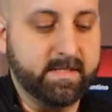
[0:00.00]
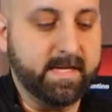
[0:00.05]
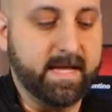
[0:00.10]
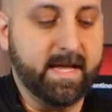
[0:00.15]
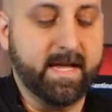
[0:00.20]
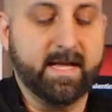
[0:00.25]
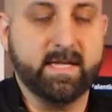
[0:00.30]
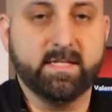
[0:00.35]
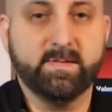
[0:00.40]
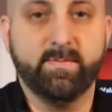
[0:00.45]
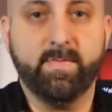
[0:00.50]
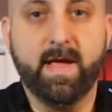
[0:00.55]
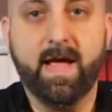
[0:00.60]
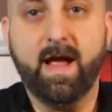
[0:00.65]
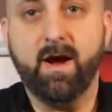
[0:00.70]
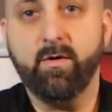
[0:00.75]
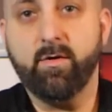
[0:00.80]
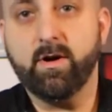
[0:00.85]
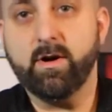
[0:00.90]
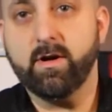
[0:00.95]
says,
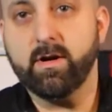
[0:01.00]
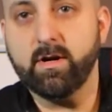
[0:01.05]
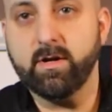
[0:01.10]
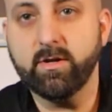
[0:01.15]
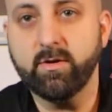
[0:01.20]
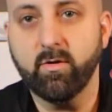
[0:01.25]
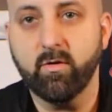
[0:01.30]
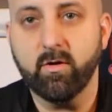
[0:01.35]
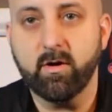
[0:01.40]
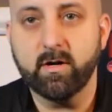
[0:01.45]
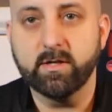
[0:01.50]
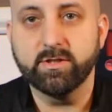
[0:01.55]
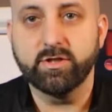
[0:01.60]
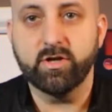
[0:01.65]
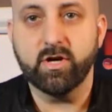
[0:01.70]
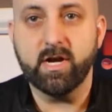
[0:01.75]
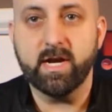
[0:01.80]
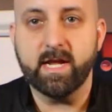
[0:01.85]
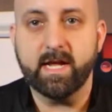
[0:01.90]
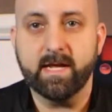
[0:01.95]
"Power your
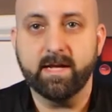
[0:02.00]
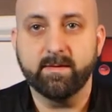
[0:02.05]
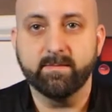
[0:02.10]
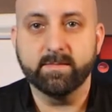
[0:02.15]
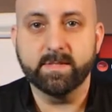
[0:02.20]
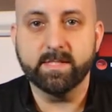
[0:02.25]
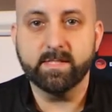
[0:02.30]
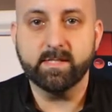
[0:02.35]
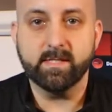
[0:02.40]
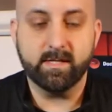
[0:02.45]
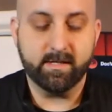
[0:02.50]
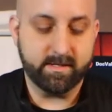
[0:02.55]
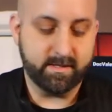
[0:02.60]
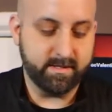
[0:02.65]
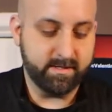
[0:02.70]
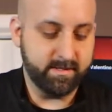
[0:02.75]
dreams."